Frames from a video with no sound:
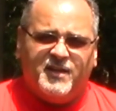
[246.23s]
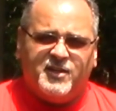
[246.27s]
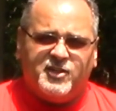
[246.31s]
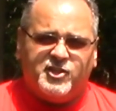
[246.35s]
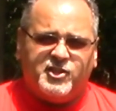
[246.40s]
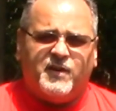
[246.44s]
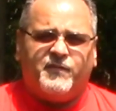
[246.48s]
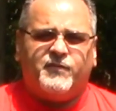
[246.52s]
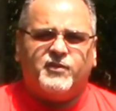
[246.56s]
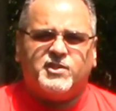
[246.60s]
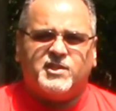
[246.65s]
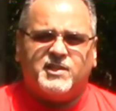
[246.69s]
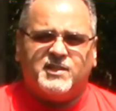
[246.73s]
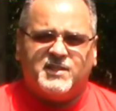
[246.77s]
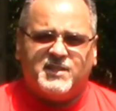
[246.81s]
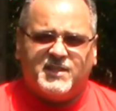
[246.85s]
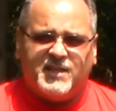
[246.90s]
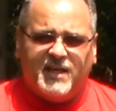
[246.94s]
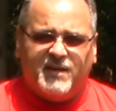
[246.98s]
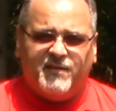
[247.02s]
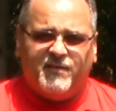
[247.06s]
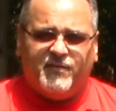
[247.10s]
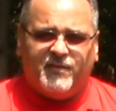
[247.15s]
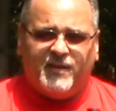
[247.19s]
Jefferson
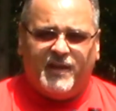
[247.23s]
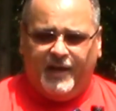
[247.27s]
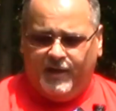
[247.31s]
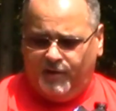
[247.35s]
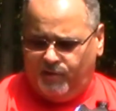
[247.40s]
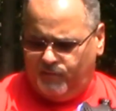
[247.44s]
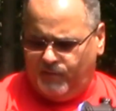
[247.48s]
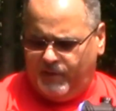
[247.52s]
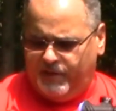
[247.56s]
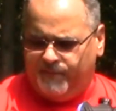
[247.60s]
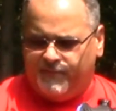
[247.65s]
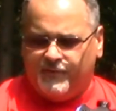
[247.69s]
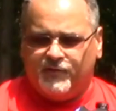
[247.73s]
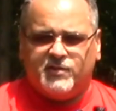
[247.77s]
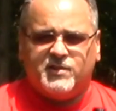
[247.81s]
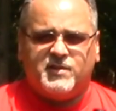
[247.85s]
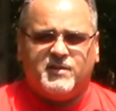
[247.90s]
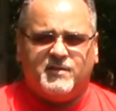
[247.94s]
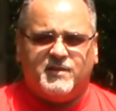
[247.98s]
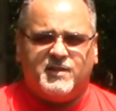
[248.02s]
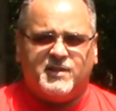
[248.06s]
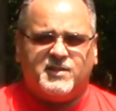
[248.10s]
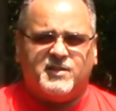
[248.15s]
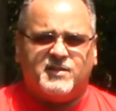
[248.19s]
State air rifles,
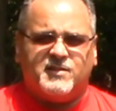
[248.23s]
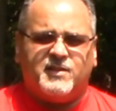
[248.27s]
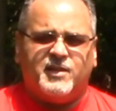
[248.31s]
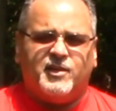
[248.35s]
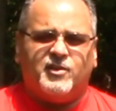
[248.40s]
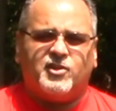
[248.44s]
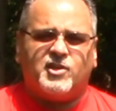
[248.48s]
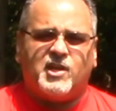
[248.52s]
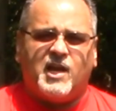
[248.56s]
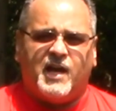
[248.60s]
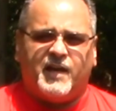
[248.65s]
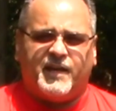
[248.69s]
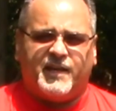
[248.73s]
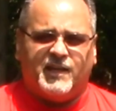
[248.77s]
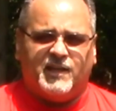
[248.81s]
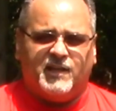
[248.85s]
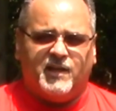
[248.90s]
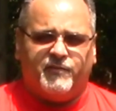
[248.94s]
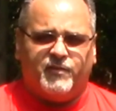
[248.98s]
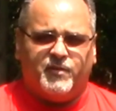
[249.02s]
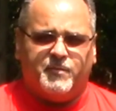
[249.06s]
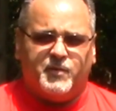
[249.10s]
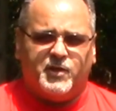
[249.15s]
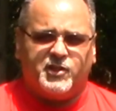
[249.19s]
this is their cocking
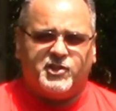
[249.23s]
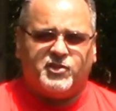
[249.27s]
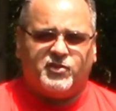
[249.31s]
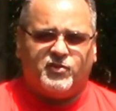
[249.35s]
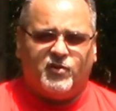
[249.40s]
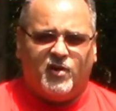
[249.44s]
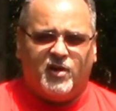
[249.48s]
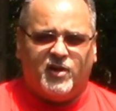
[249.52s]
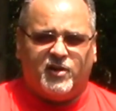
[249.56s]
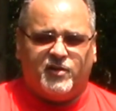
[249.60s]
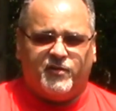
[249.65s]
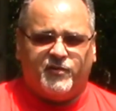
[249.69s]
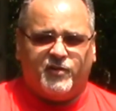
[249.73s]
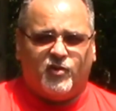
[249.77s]
lever, much stronger.